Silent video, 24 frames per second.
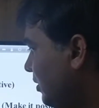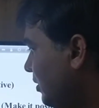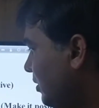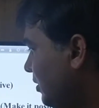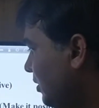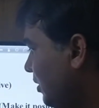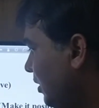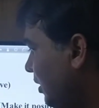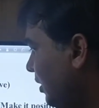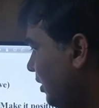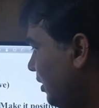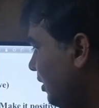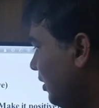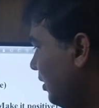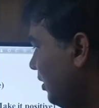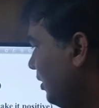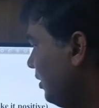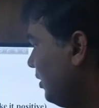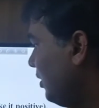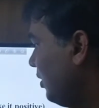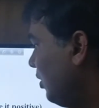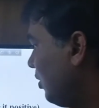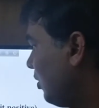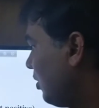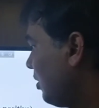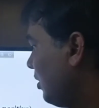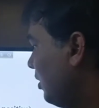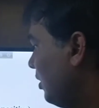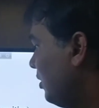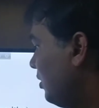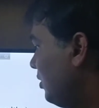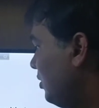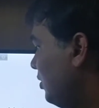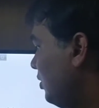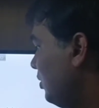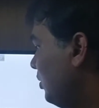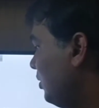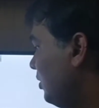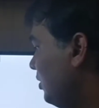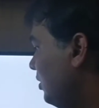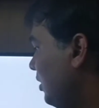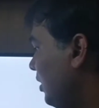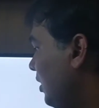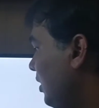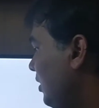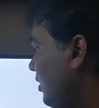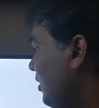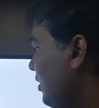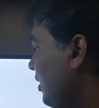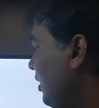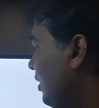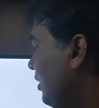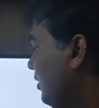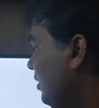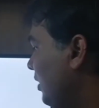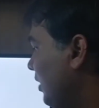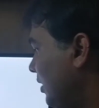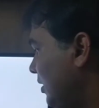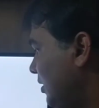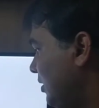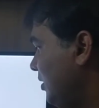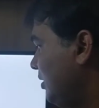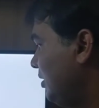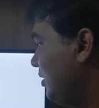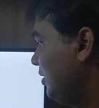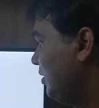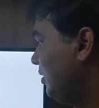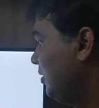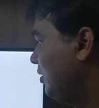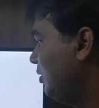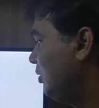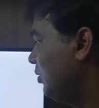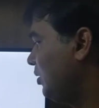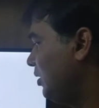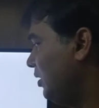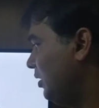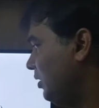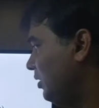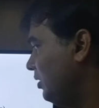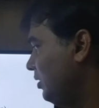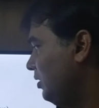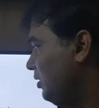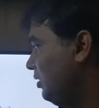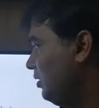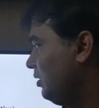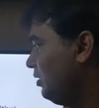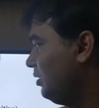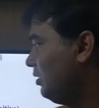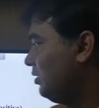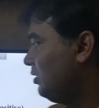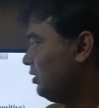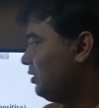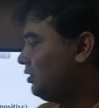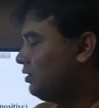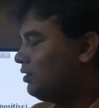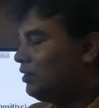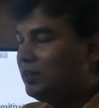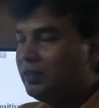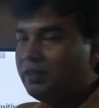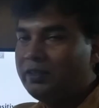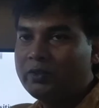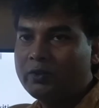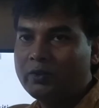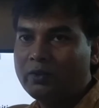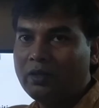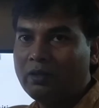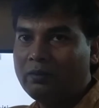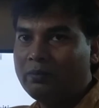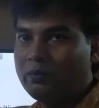suddenly occurred to Tanya that, okay, this is the additional